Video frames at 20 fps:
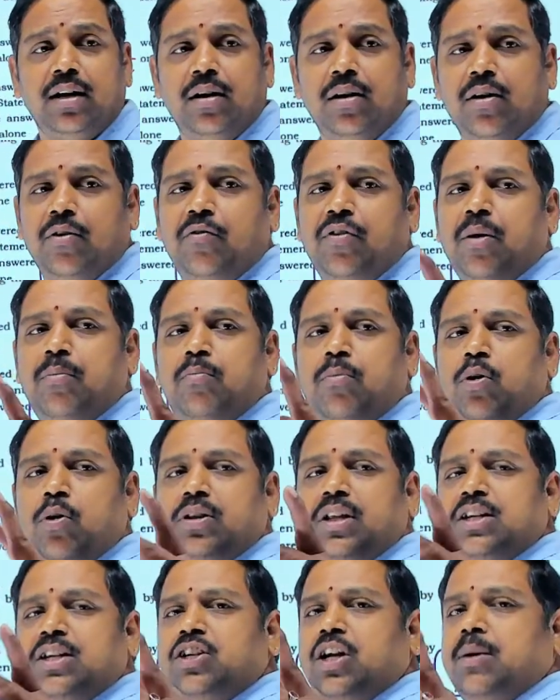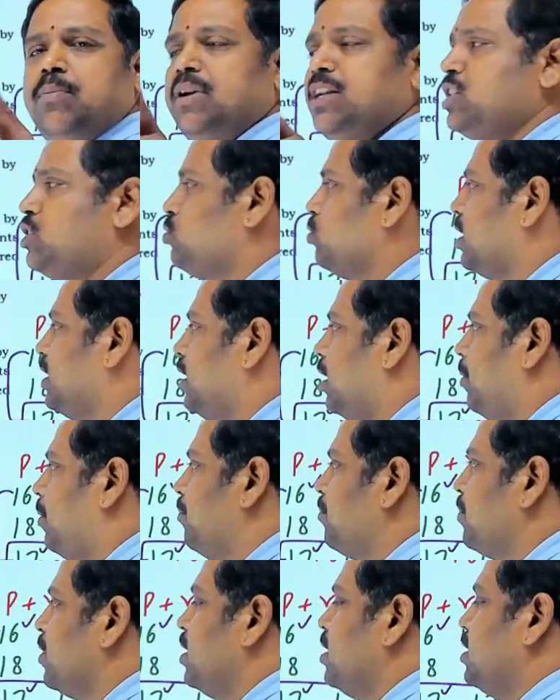from both the statements together.
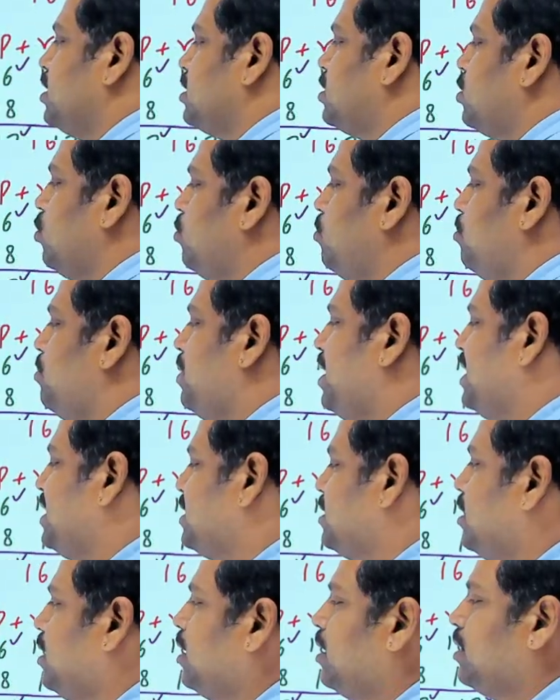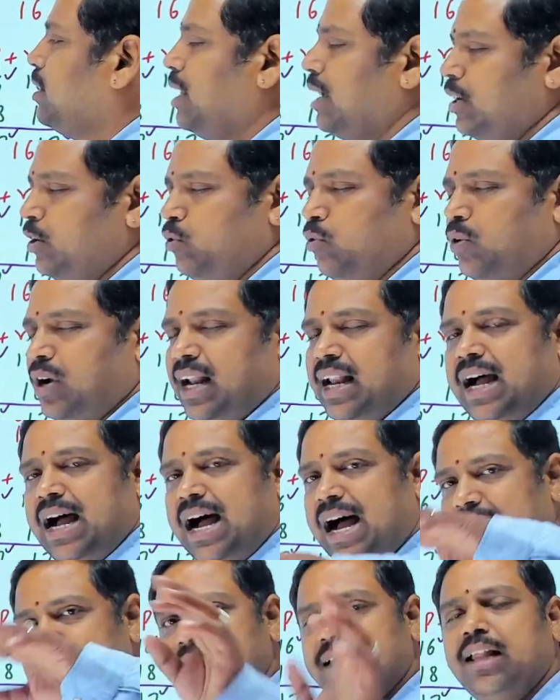So means you can
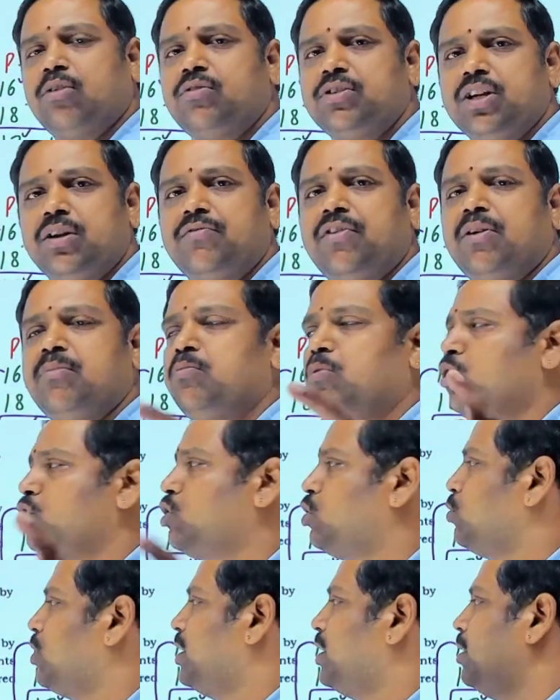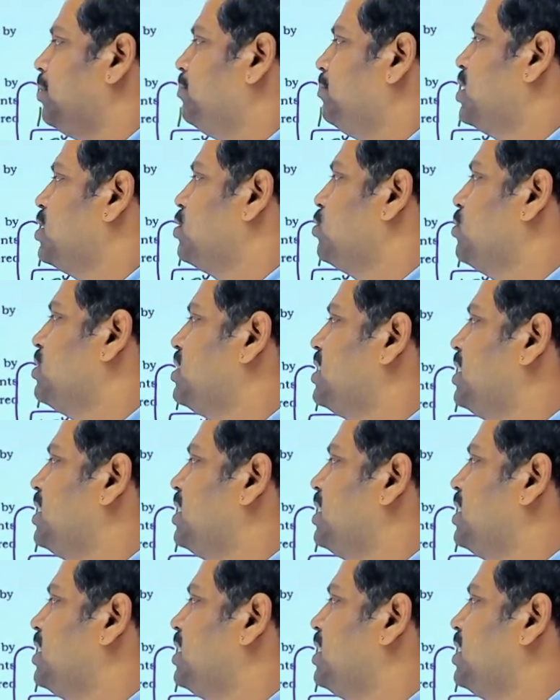answer the question from both together. So see.